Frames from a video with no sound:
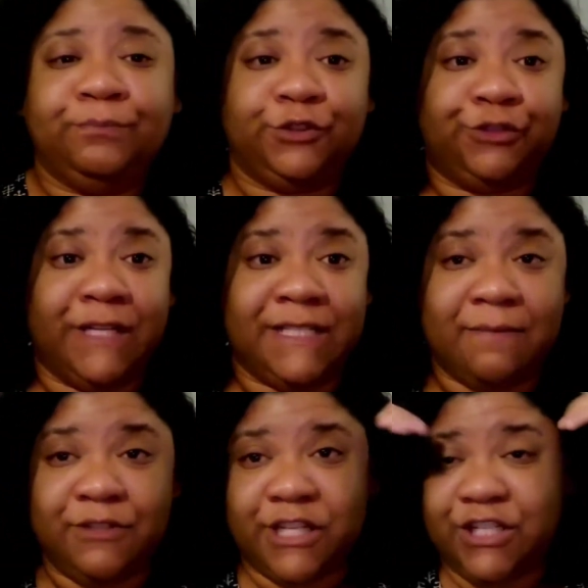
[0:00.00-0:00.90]
drink
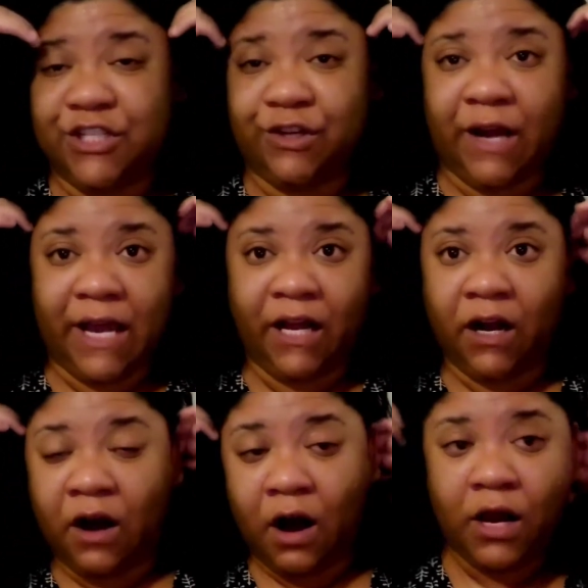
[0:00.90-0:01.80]
some ginger
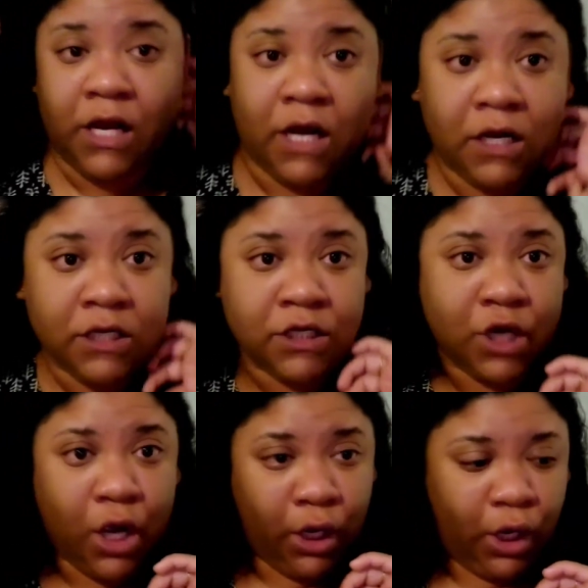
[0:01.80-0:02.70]
and call it a
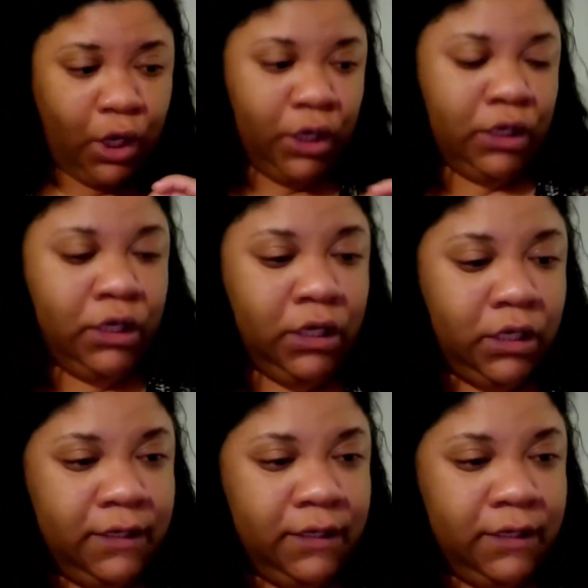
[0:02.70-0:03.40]
night honey